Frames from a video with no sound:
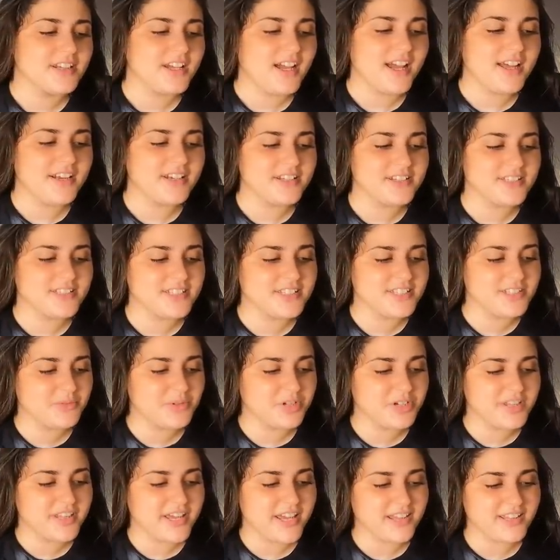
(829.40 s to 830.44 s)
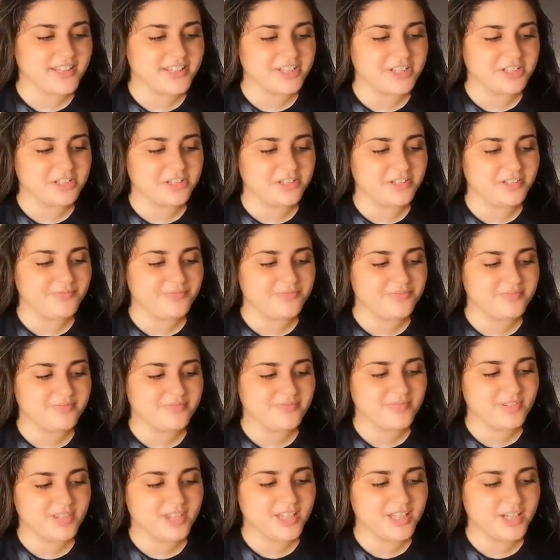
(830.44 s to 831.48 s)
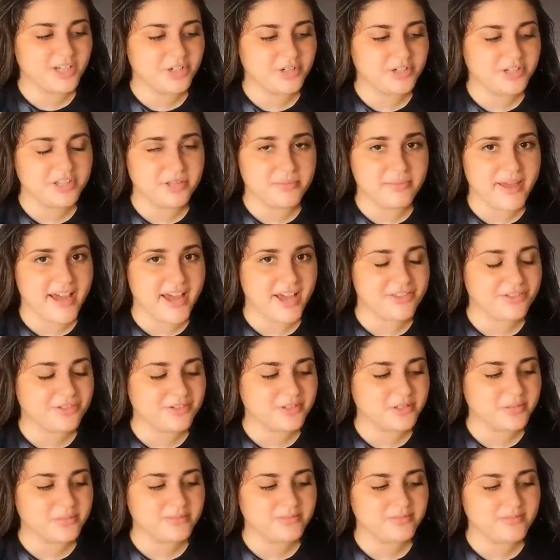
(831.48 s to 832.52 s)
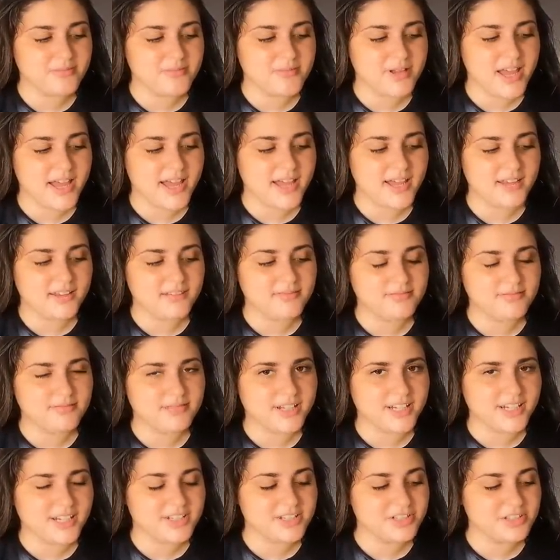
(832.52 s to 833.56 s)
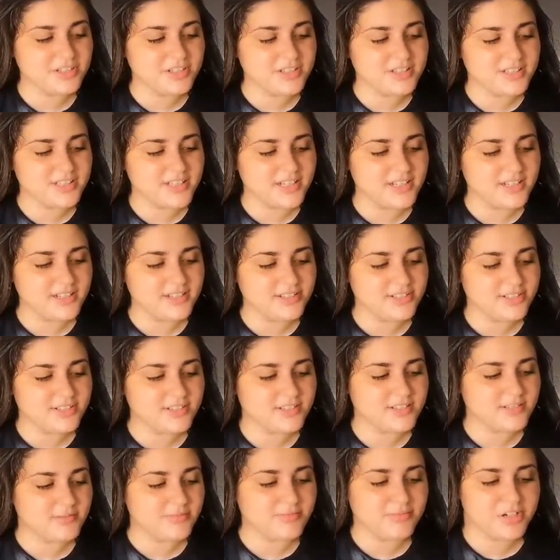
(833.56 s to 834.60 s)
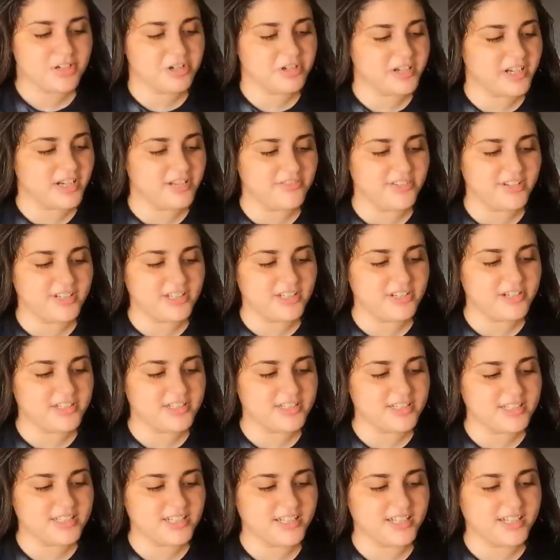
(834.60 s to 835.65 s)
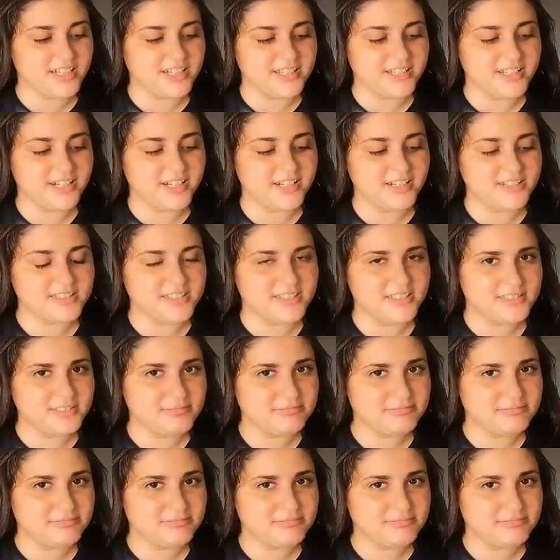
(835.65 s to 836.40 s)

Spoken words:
kind of see where that little, they go to the bathroom at, I guess you could say. Just put your knife into it, stick it in there.